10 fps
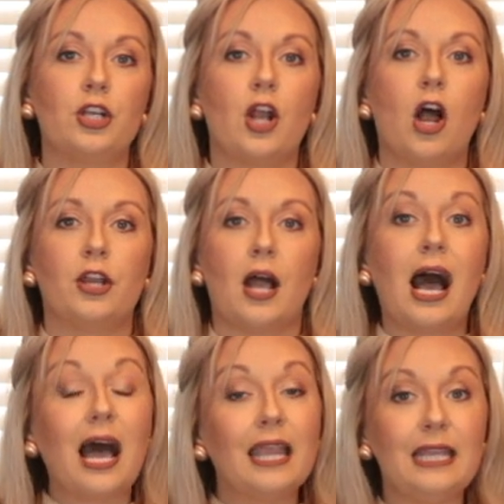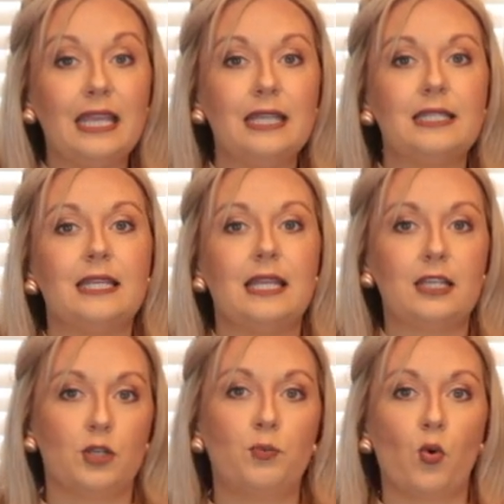it on a high heat to get
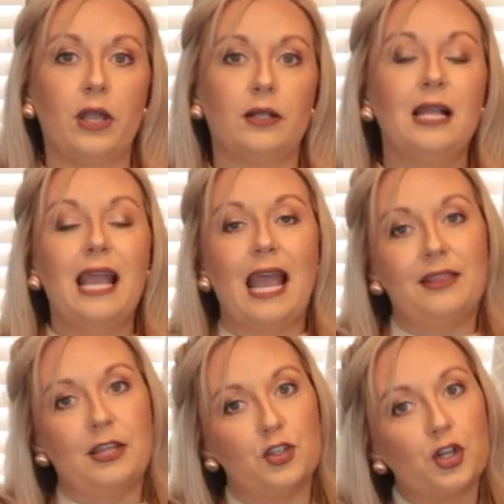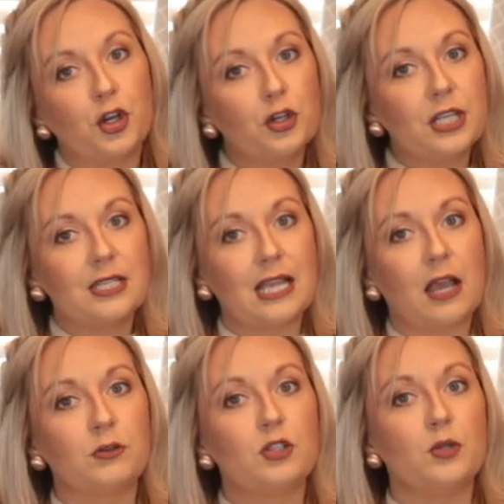it to boil and then turn it
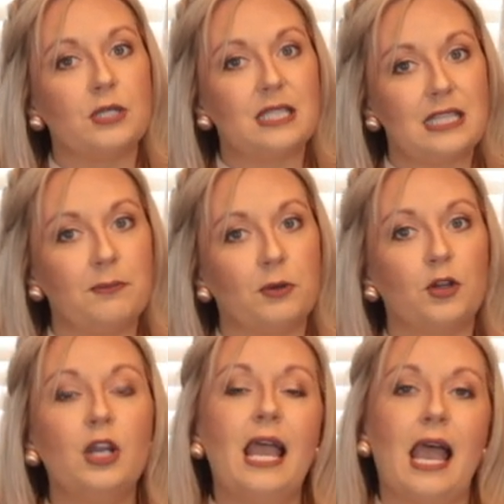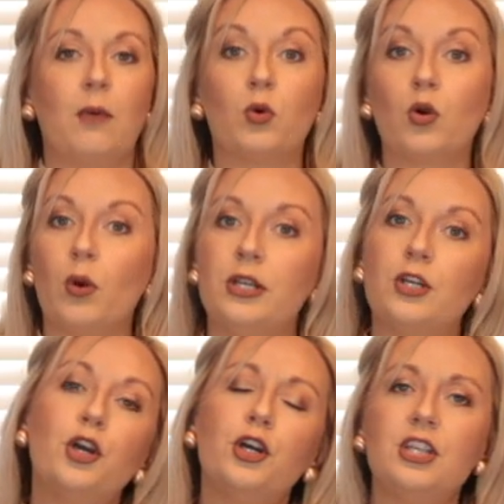down to a simmer. And we're going to
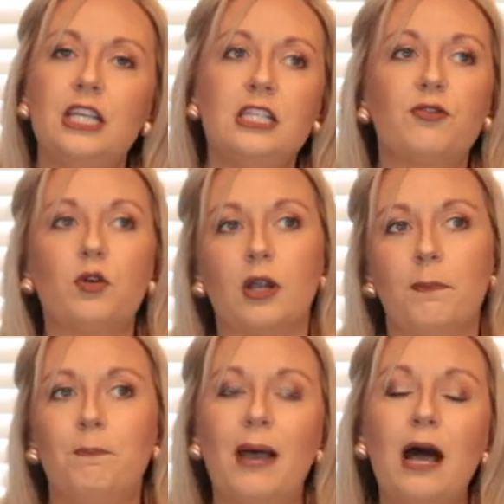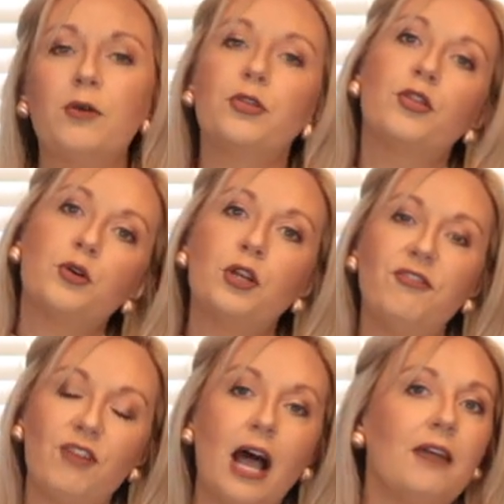cook these for about
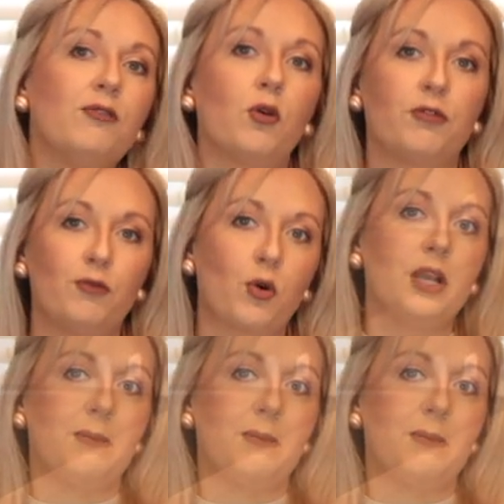35 or 40